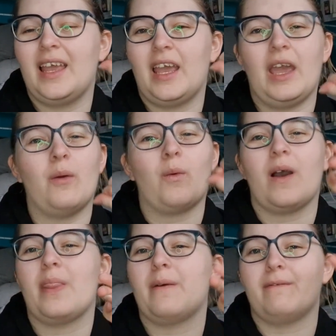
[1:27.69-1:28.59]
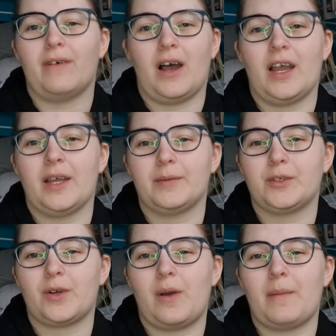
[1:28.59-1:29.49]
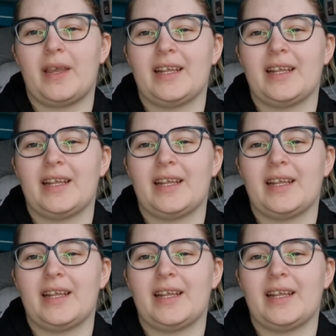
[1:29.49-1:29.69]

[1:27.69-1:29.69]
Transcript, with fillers: it weren't the vibe, do you know what I mean?